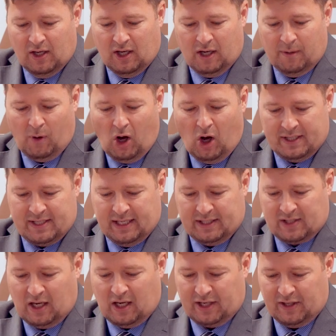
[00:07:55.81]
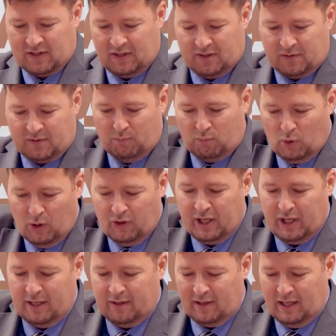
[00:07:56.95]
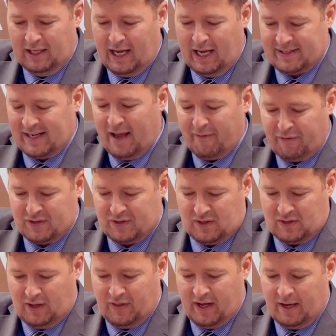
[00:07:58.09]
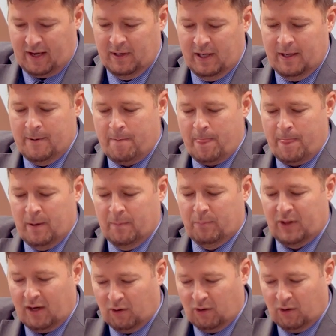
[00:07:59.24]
um, on TikTok. It's, it's really, it has an emphasis on that. But then